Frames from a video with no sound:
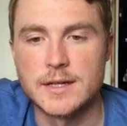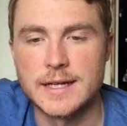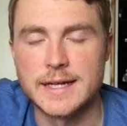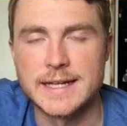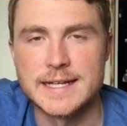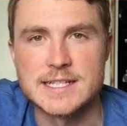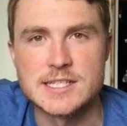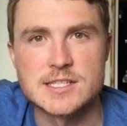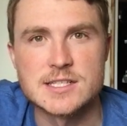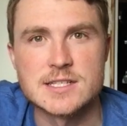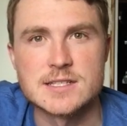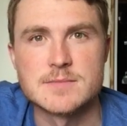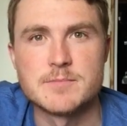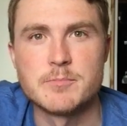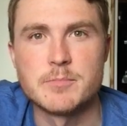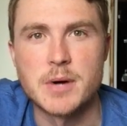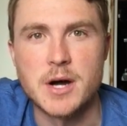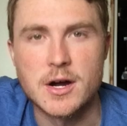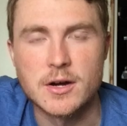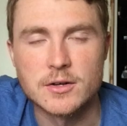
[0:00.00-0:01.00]
And it's
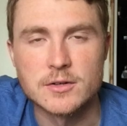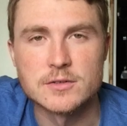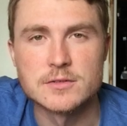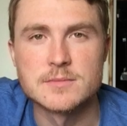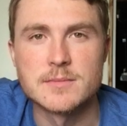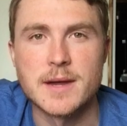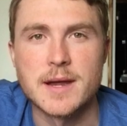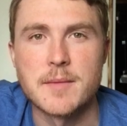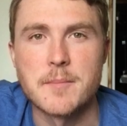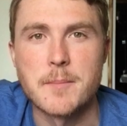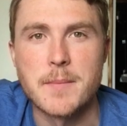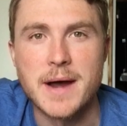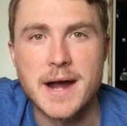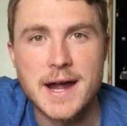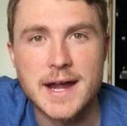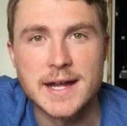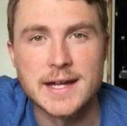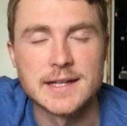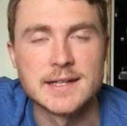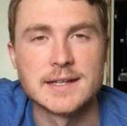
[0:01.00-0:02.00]
just boggled my
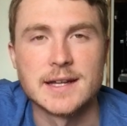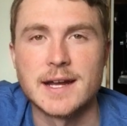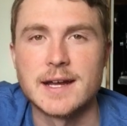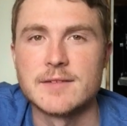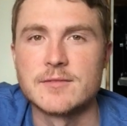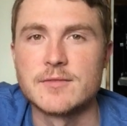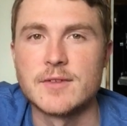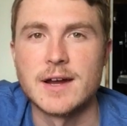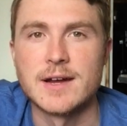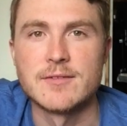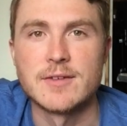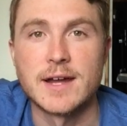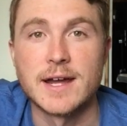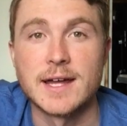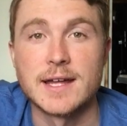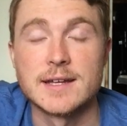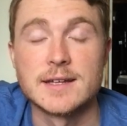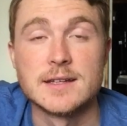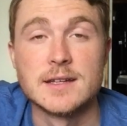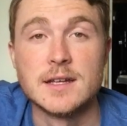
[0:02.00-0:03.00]
mind. I've
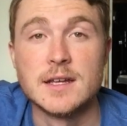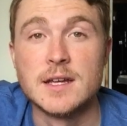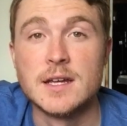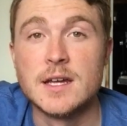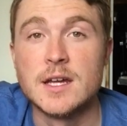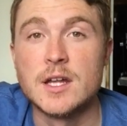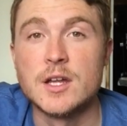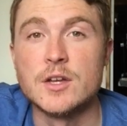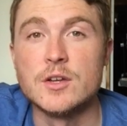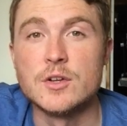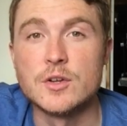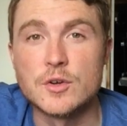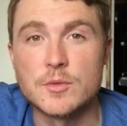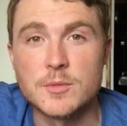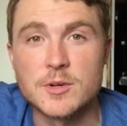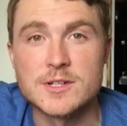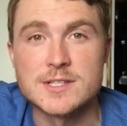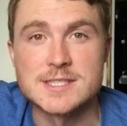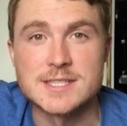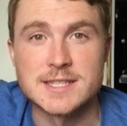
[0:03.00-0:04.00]
had
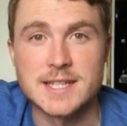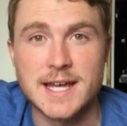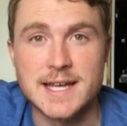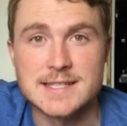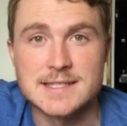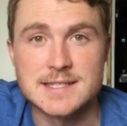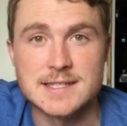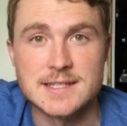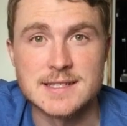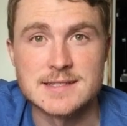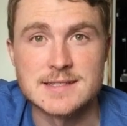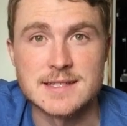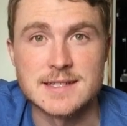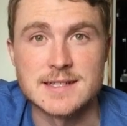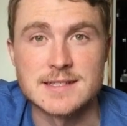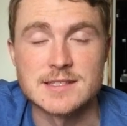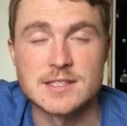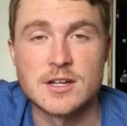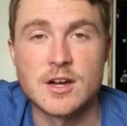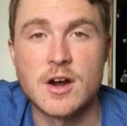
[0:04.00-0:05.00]
numerous lessons and
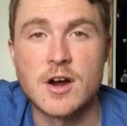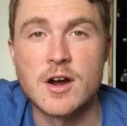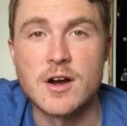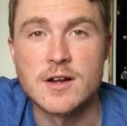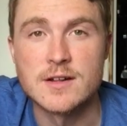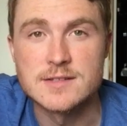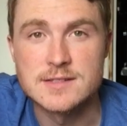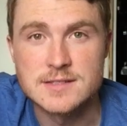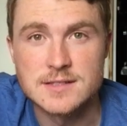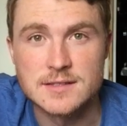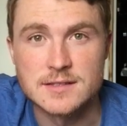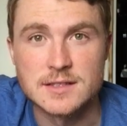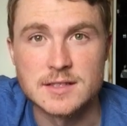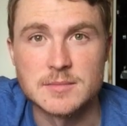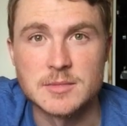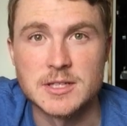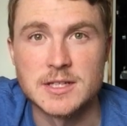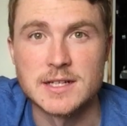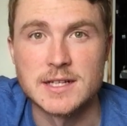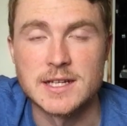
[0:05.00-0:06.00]
it's constantly
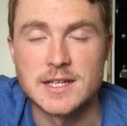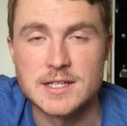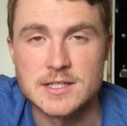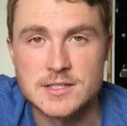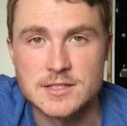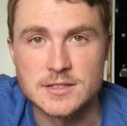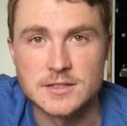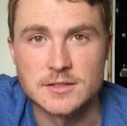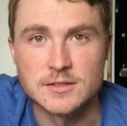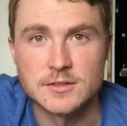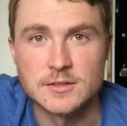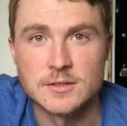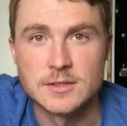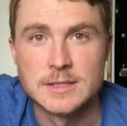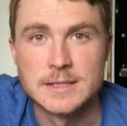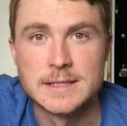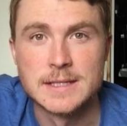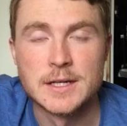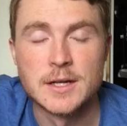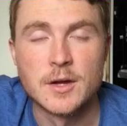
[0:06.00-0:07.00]
been an issue.
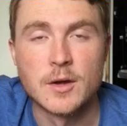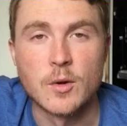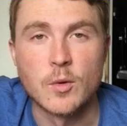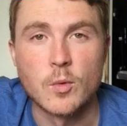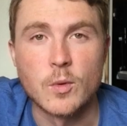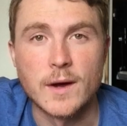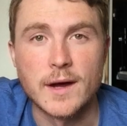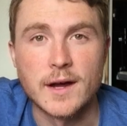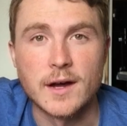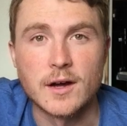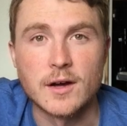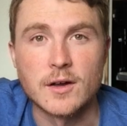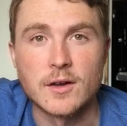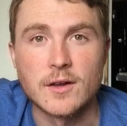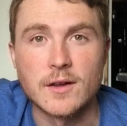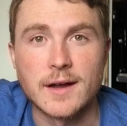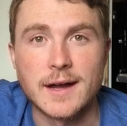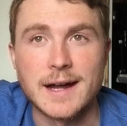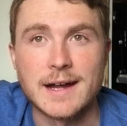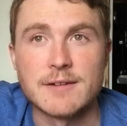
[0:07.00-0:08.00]

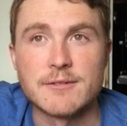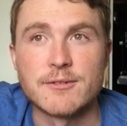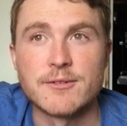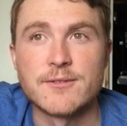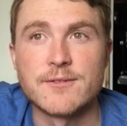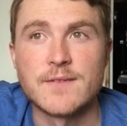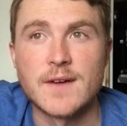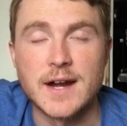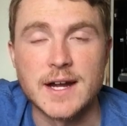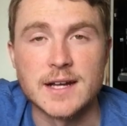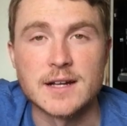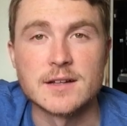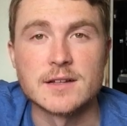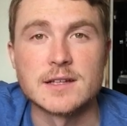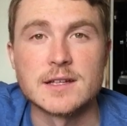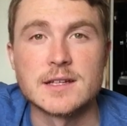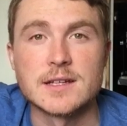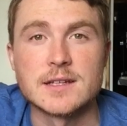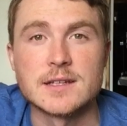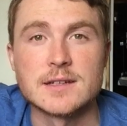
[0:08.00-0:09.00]
Well, I've
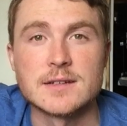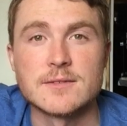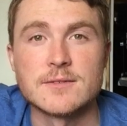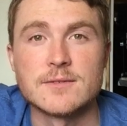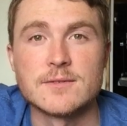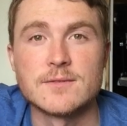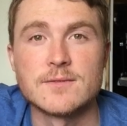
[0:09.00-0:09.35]
finally